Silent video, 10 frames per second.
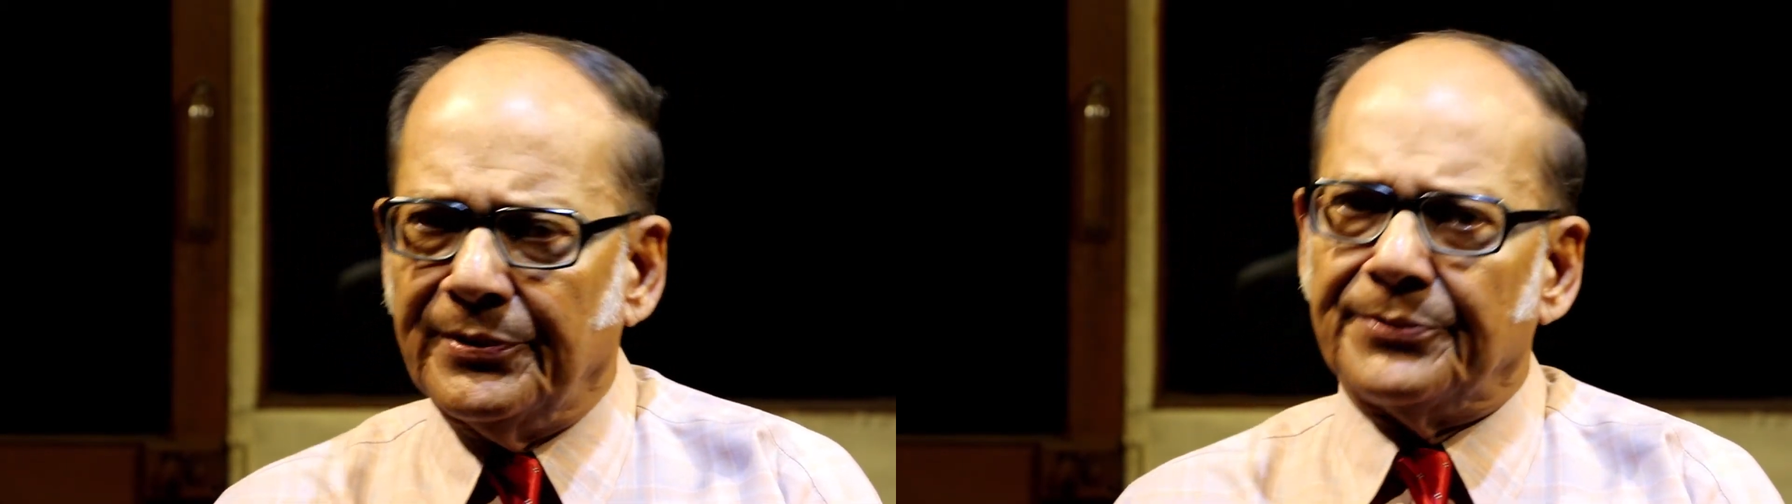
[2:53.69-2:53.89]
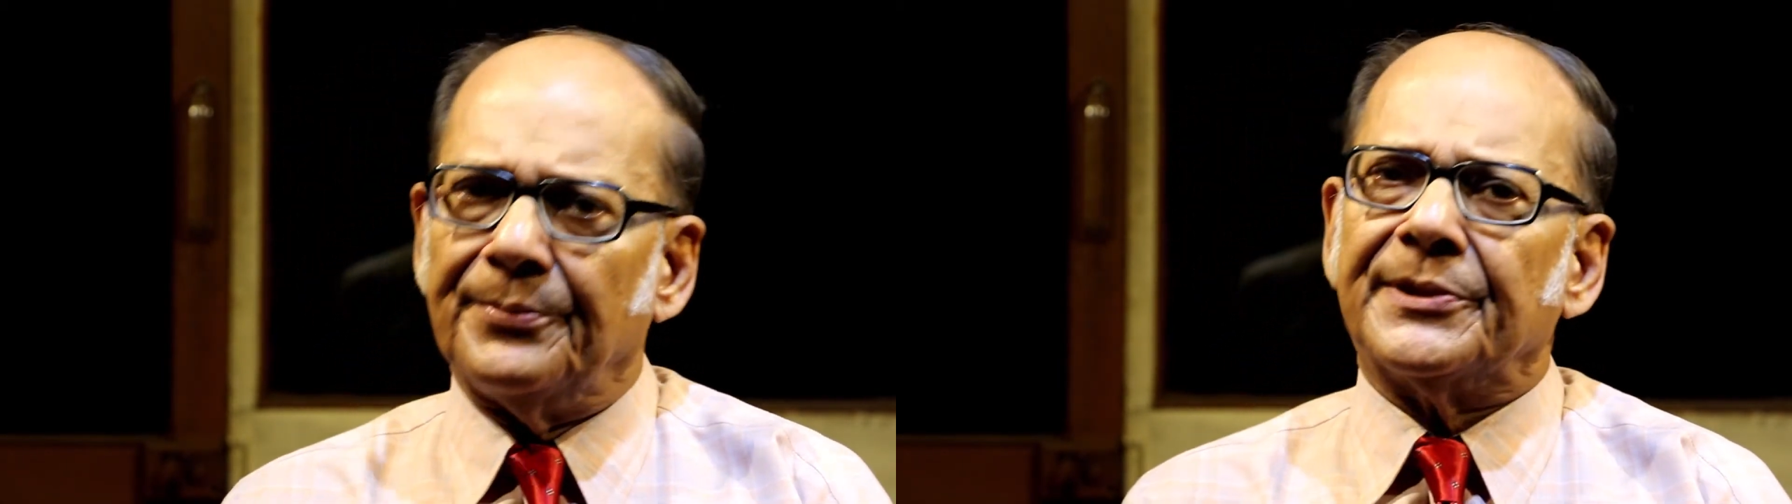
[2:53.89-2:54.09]

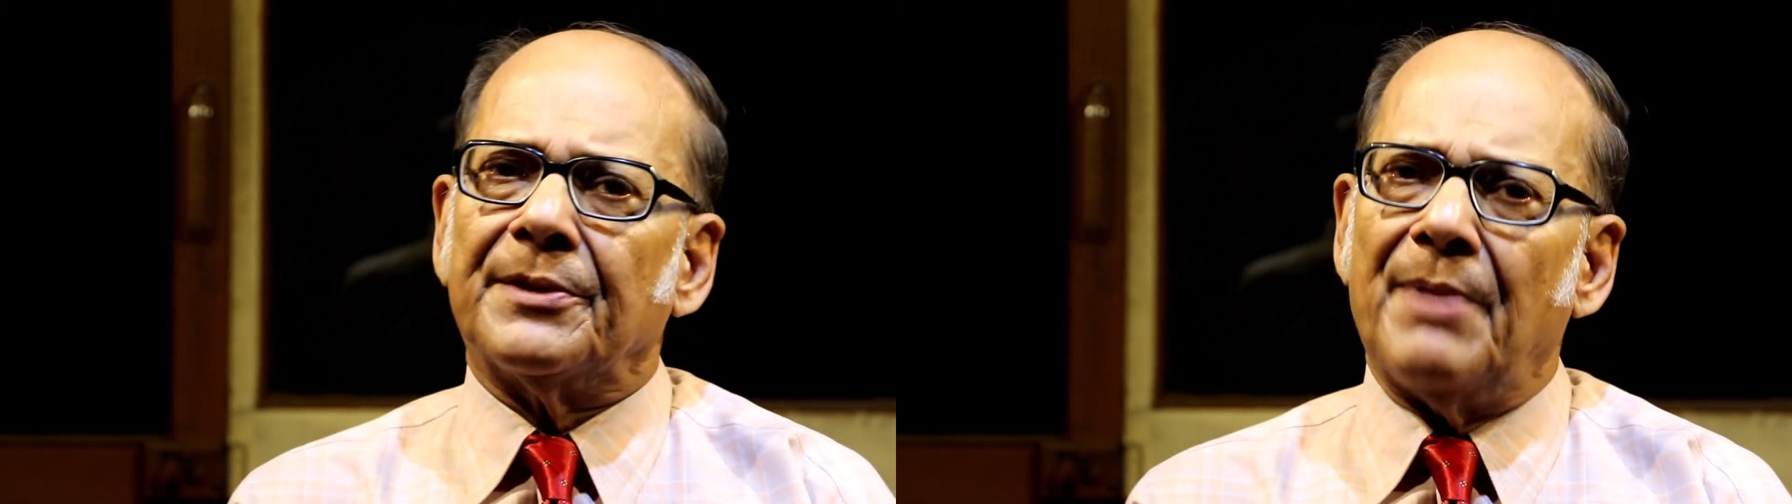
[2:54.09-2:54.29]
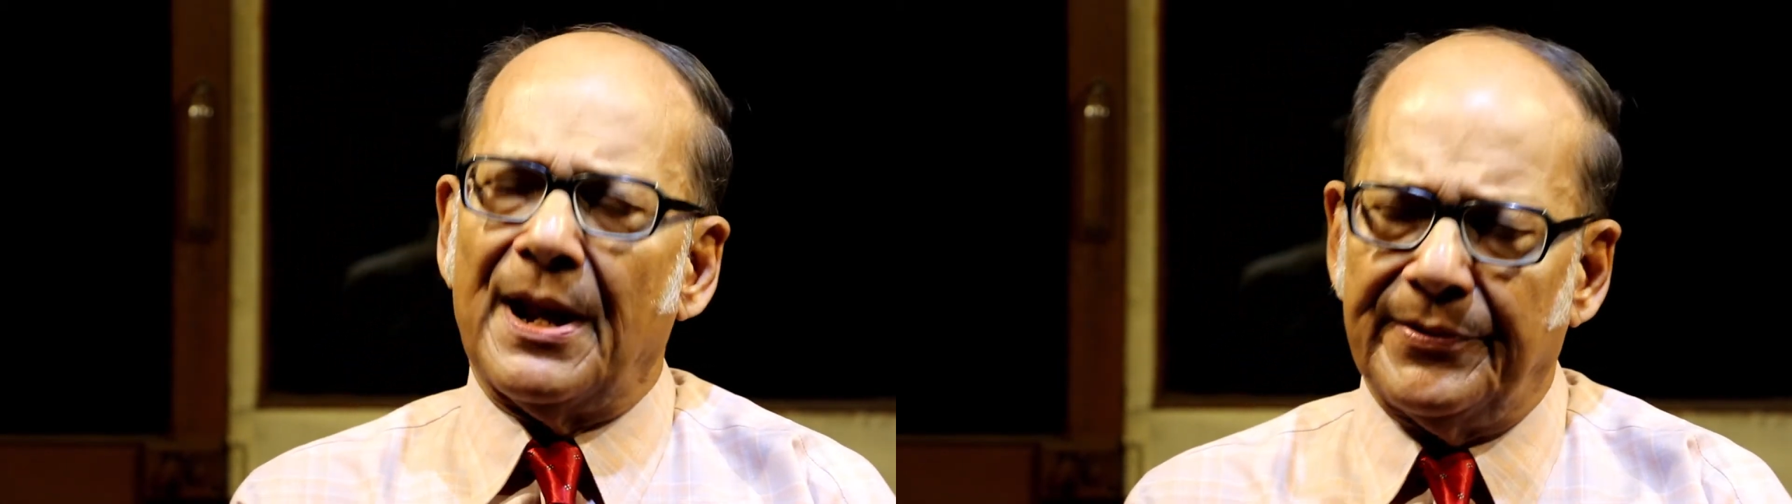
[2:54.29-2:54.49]
this
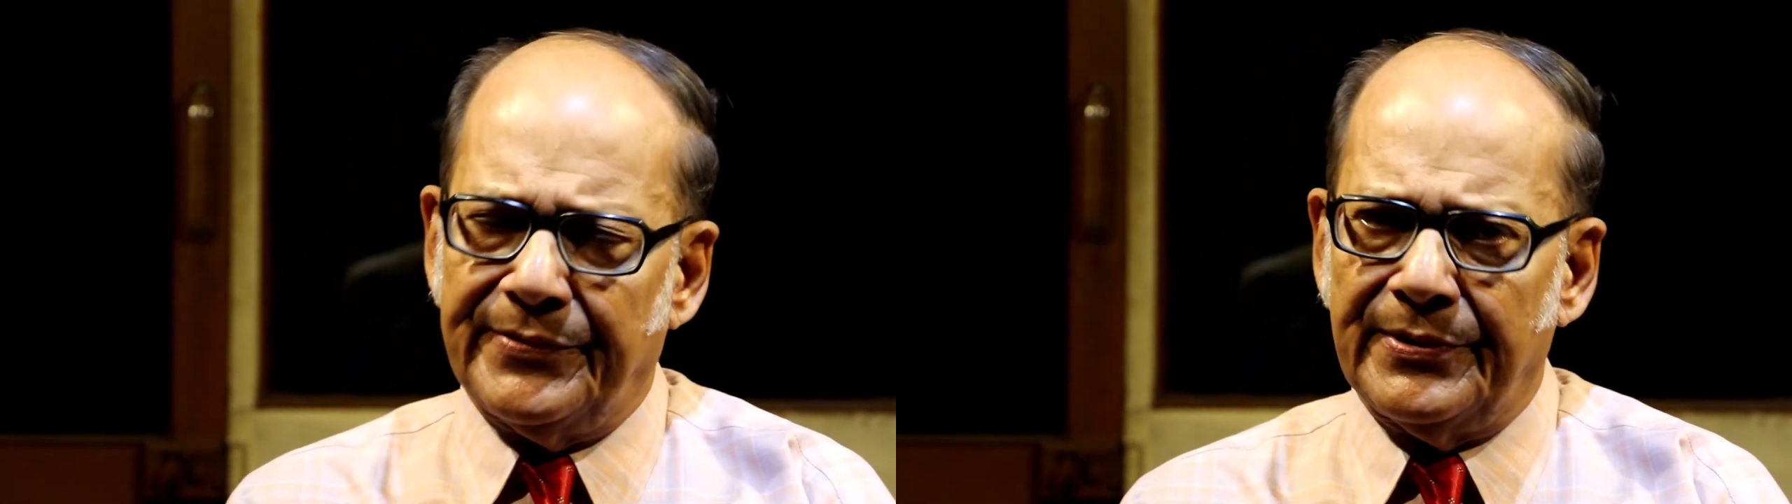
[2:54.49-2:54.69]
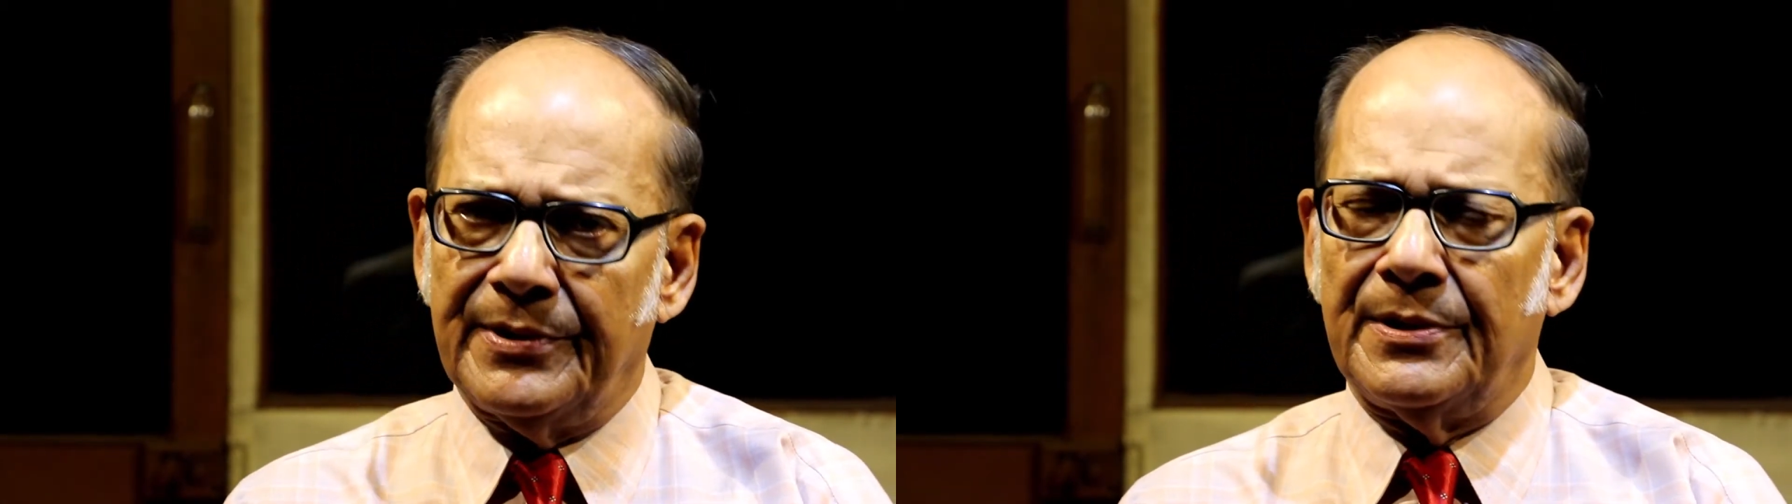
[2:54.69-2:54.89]
Mr.
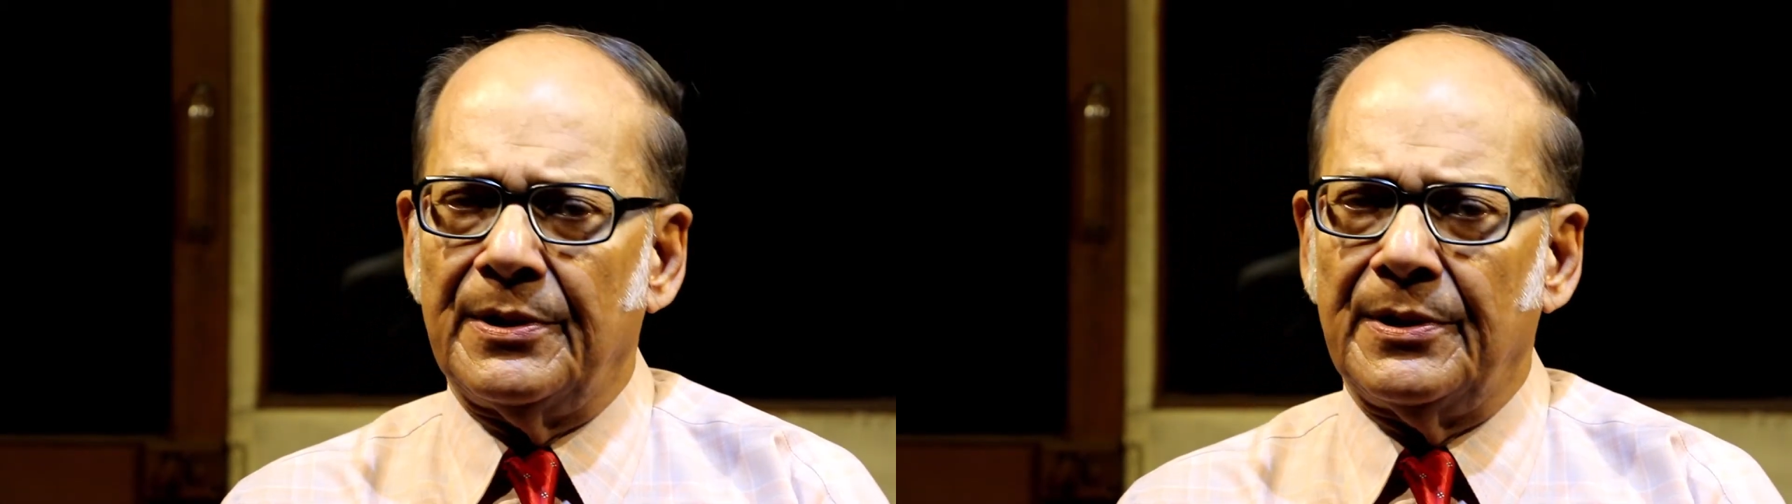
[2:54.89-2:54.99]
Banerjee.